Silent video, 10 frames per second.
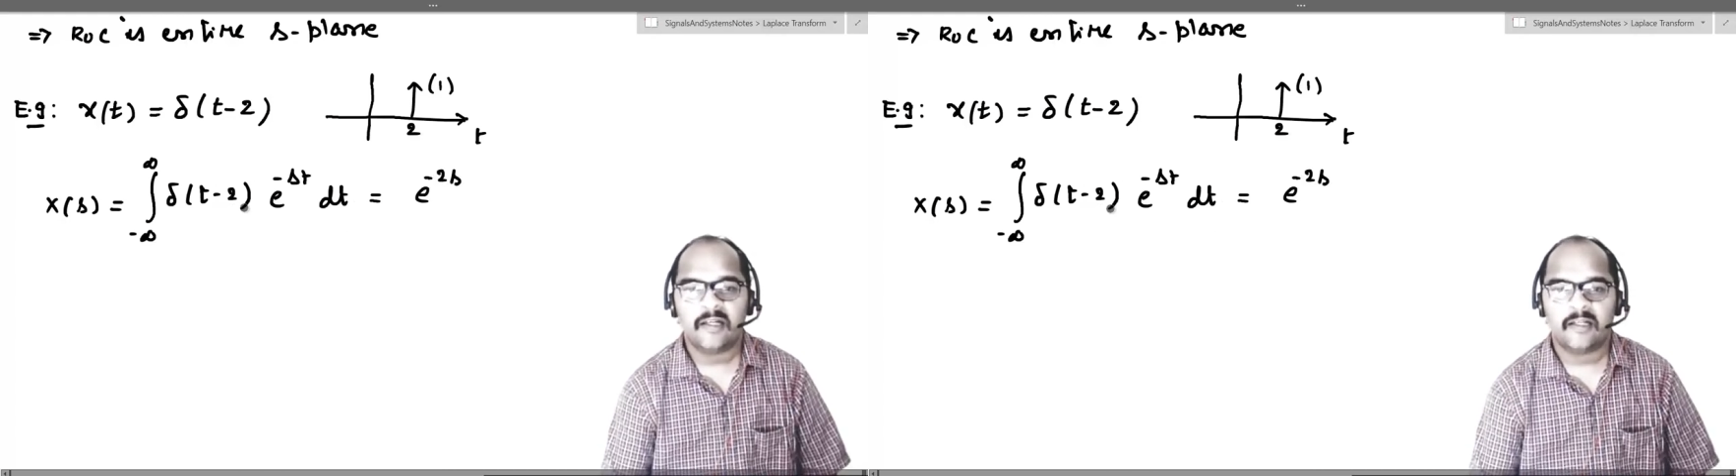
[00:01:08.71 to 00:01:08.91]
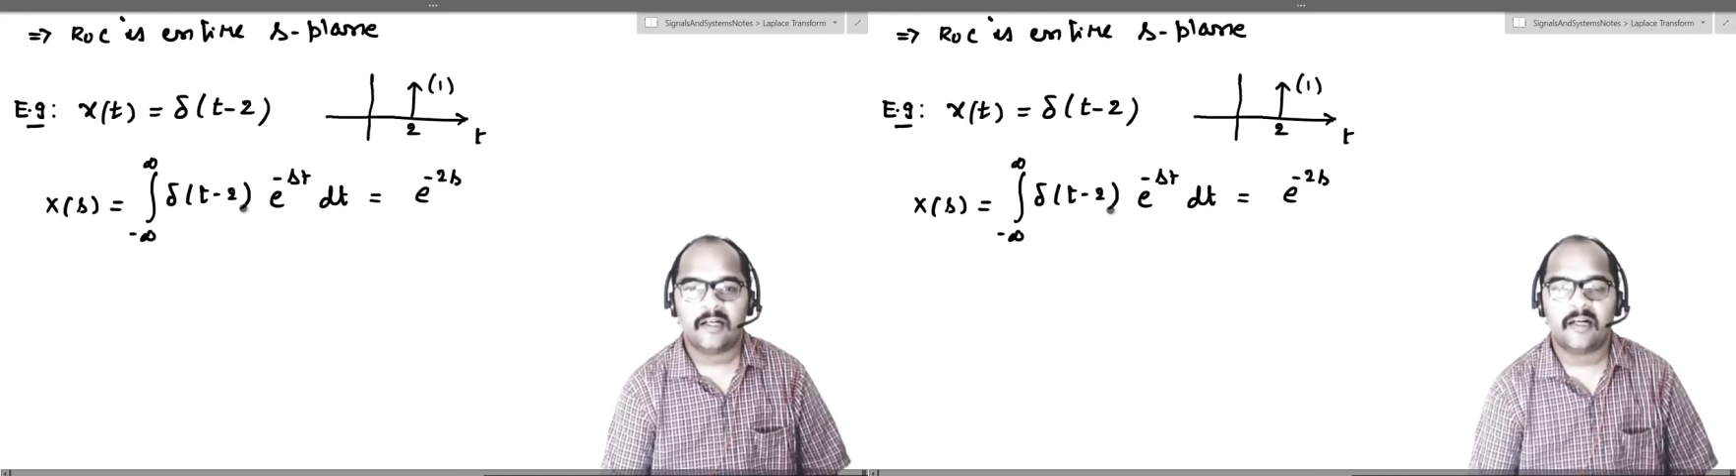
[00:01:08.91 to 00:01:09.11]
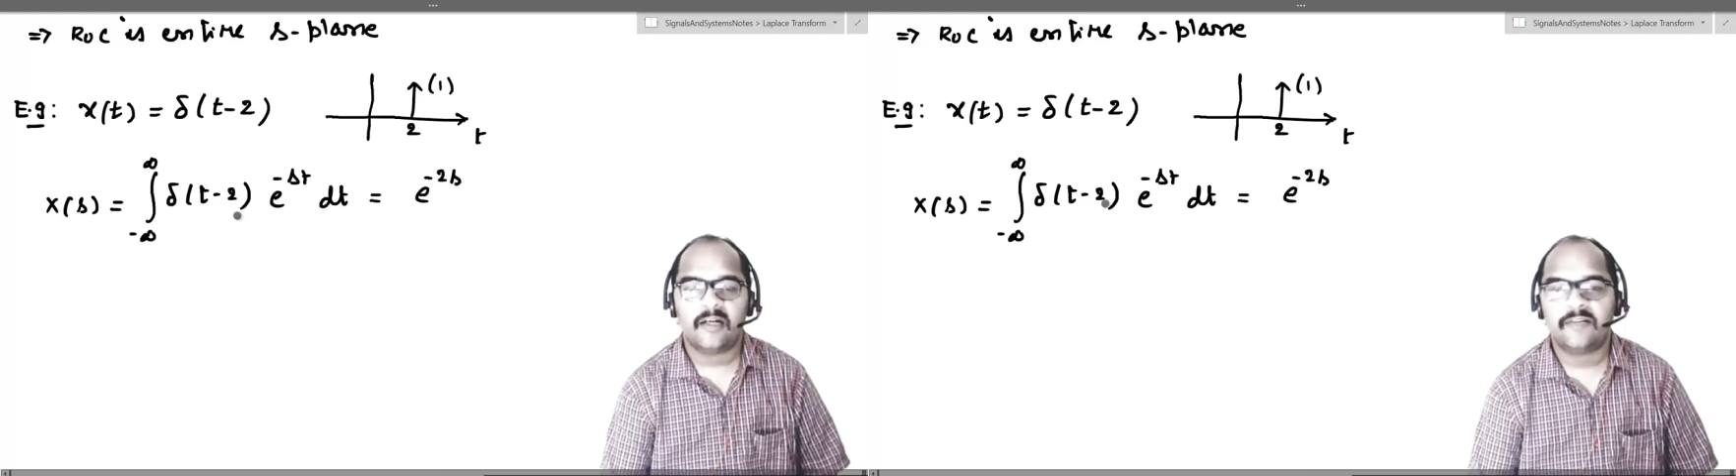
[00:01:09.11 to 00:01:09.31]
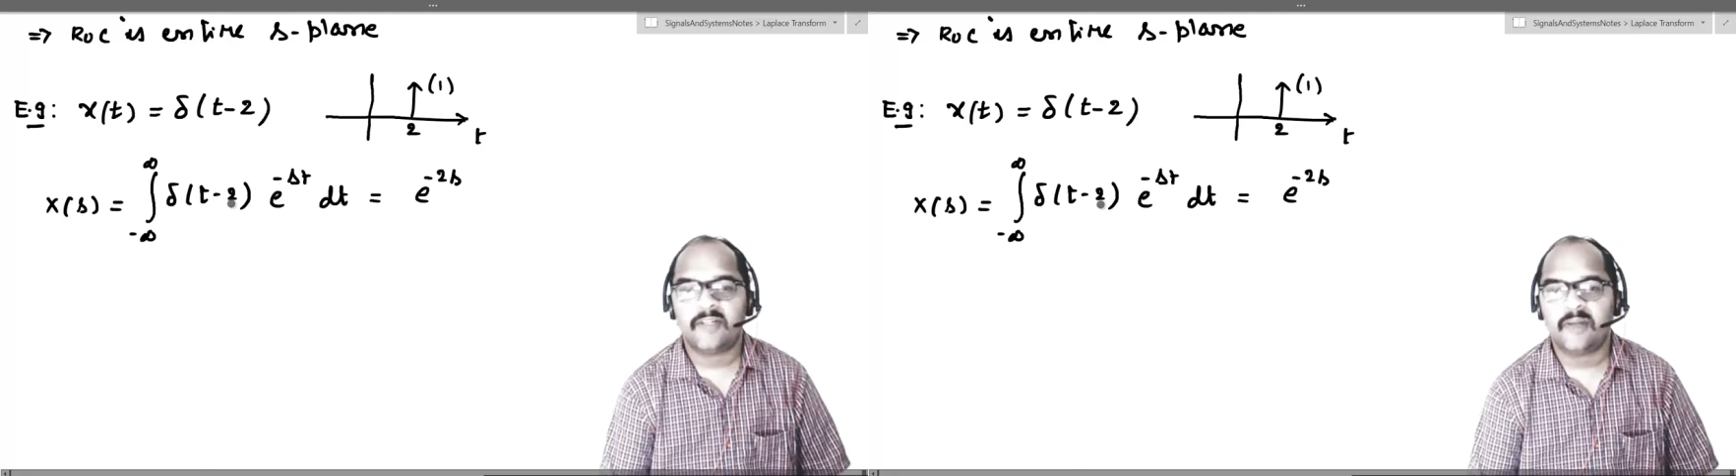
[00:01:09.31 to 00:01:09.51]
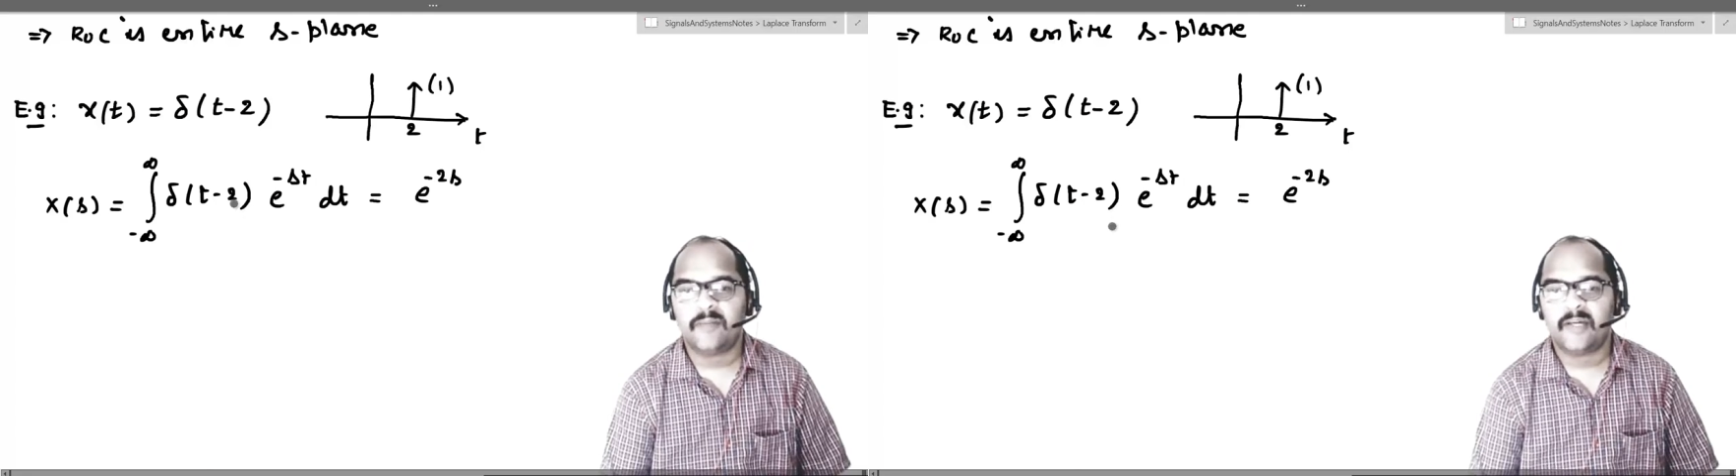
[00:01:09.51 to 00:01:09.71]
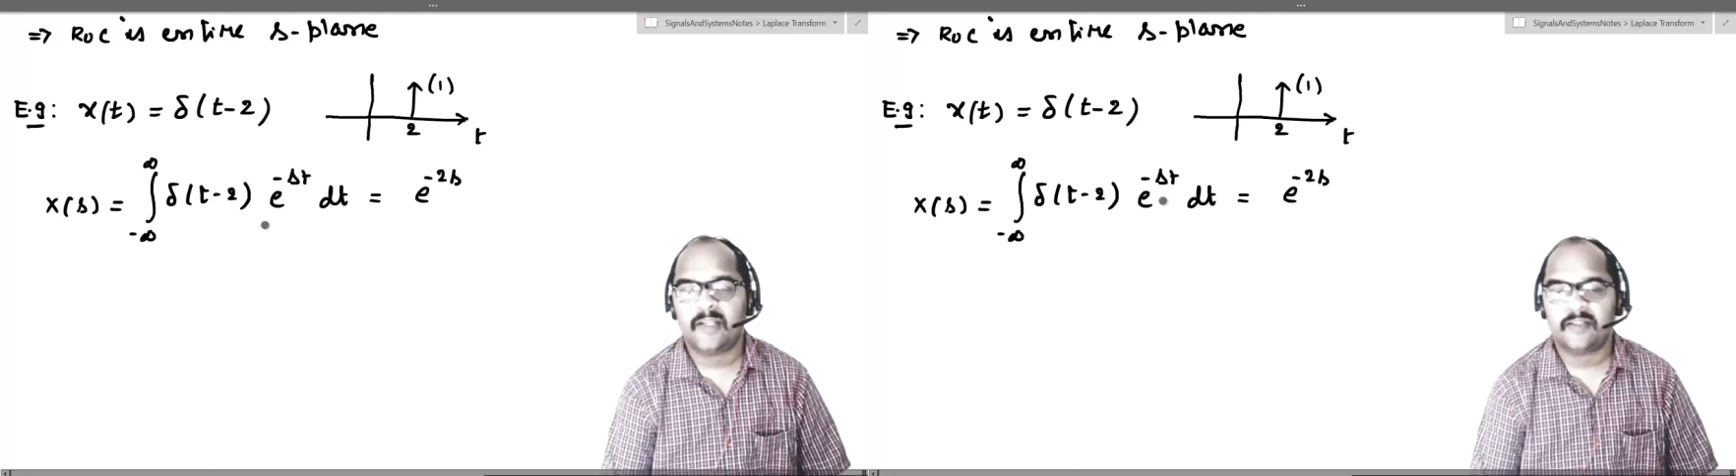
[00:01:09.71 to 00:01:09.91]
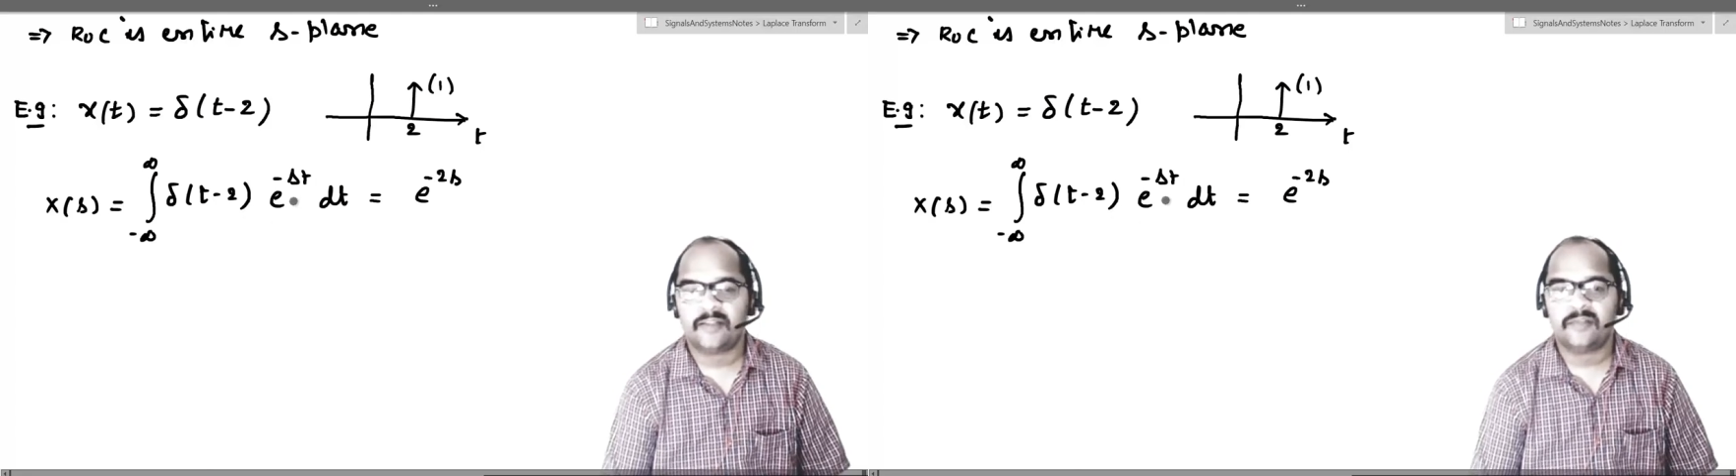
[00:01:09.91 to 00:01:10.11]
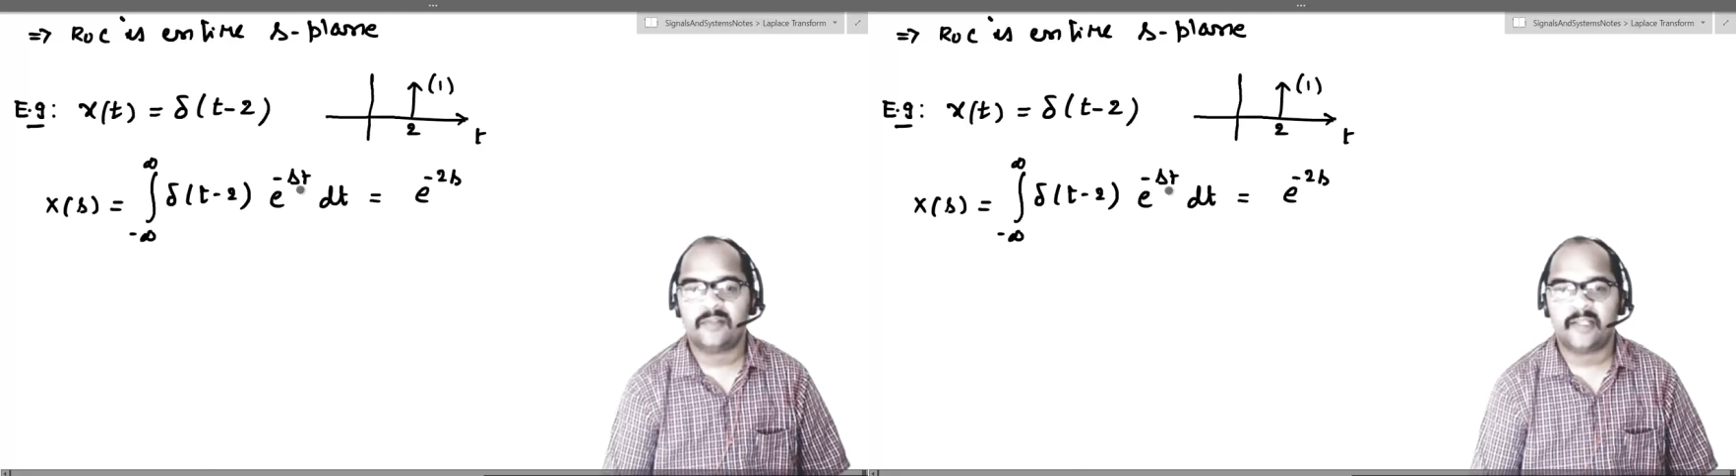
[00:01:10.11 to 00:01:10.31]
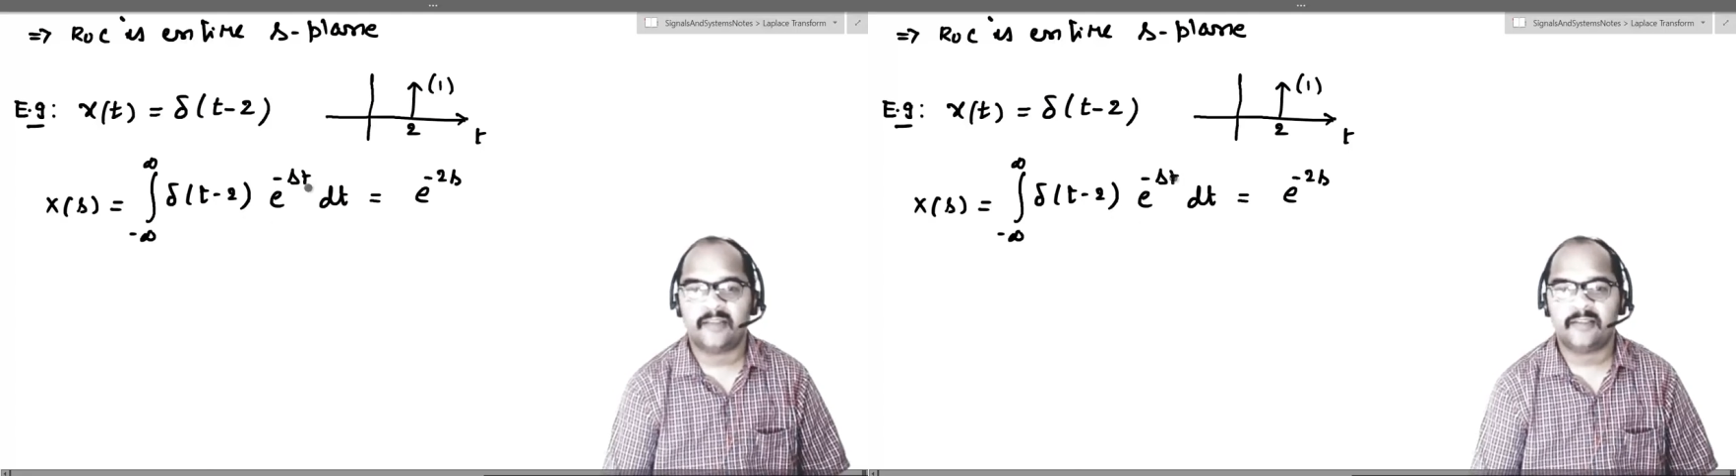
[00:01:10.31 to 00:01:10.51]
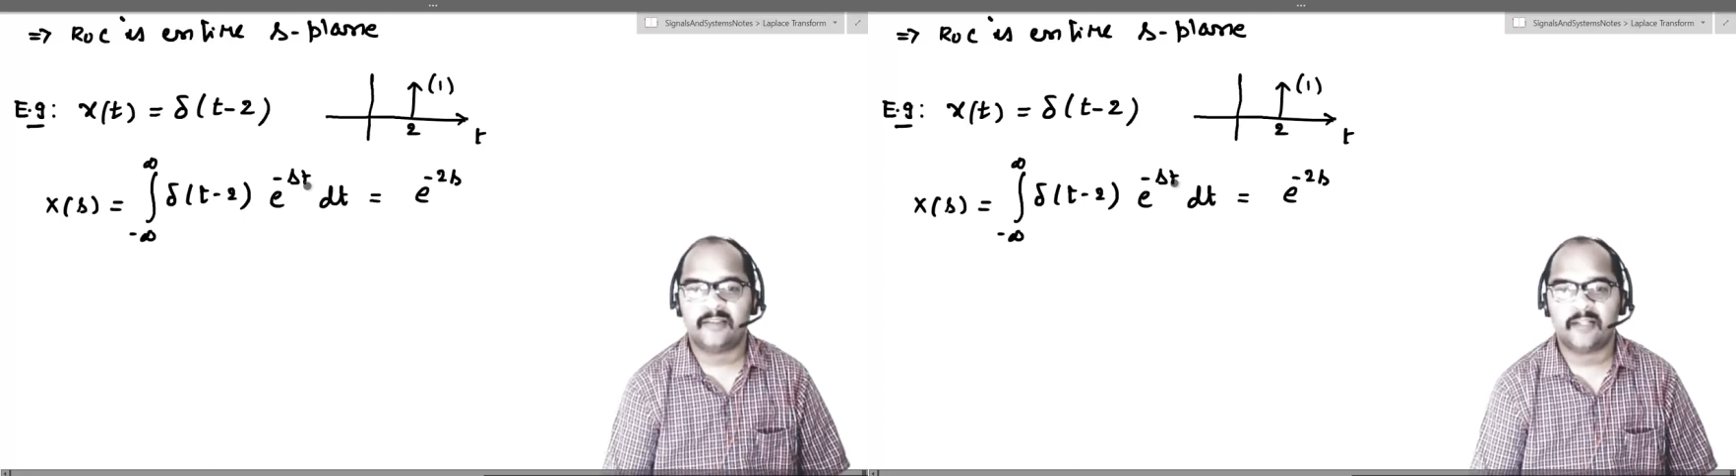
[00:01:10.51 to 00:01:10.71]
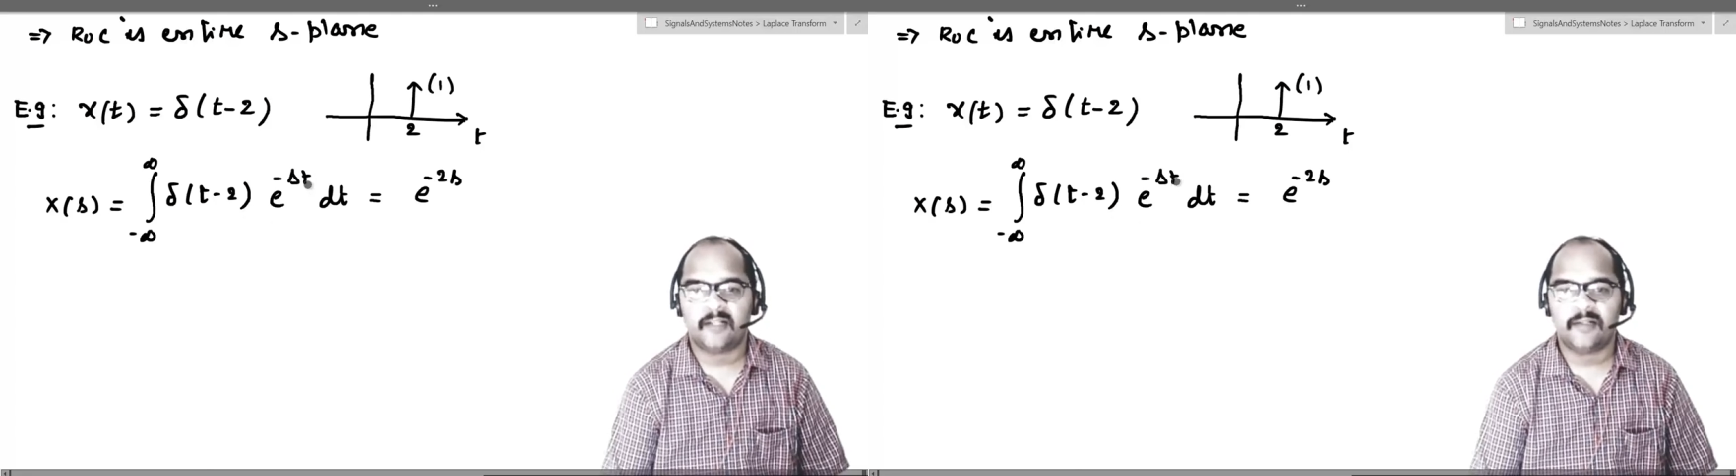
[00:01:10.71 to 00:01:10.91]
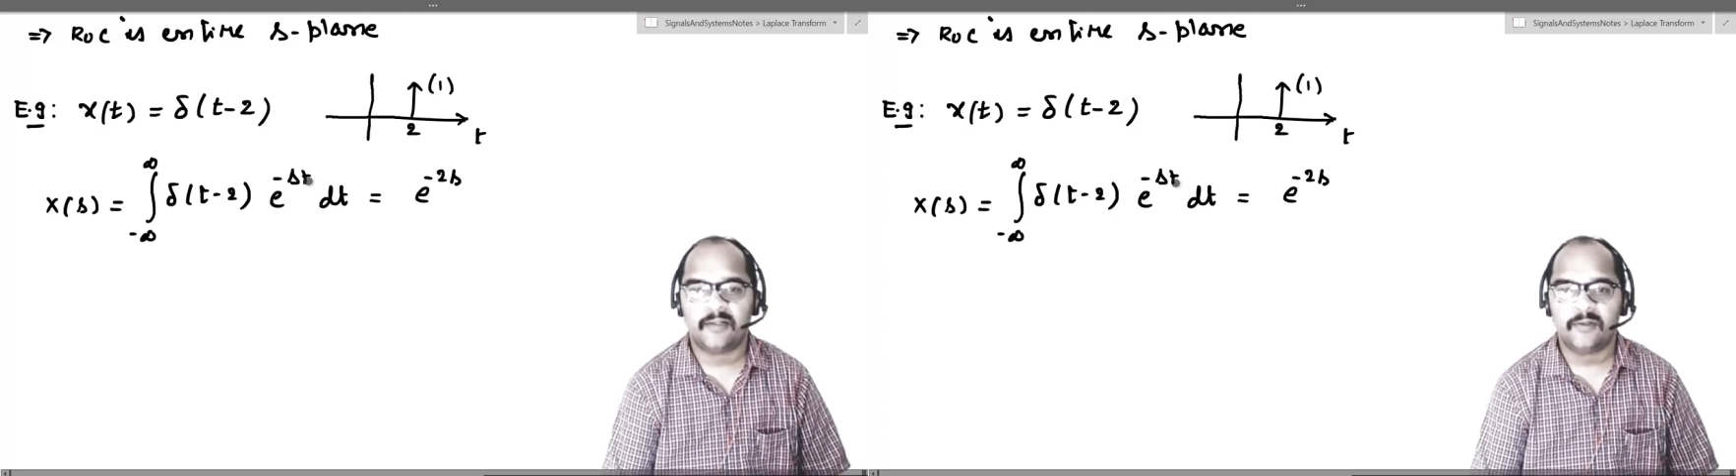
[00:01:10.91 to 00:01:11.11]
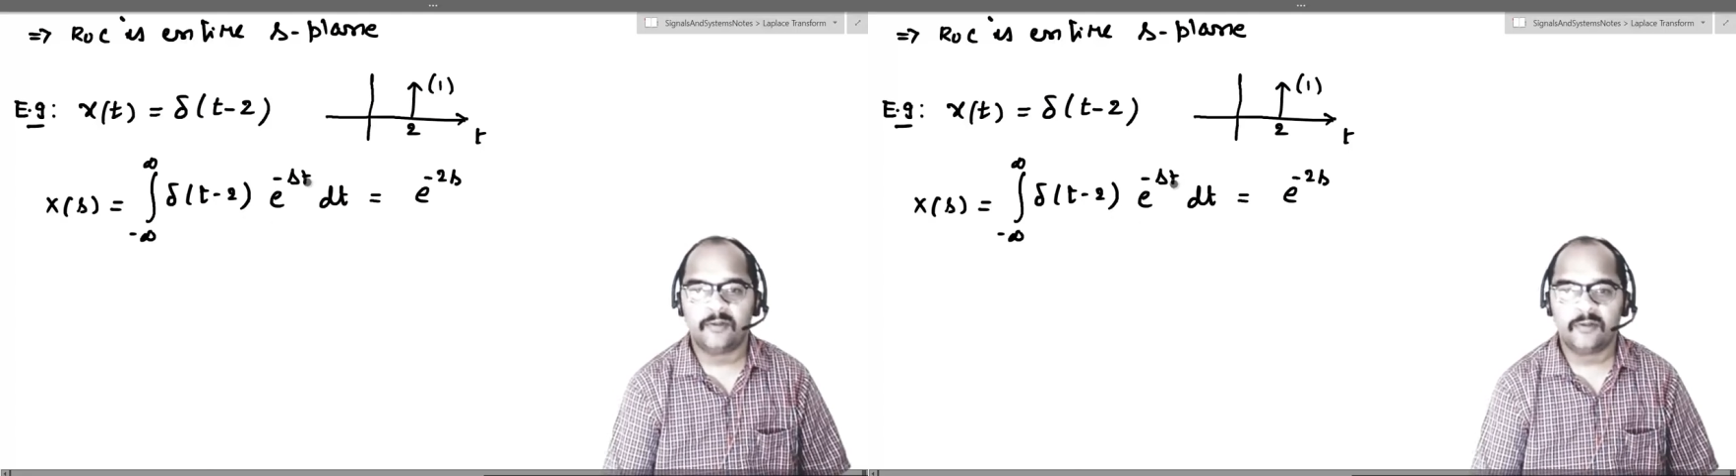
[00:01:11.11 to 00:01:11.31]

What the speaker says: Delta of t minus 2 exists at 2.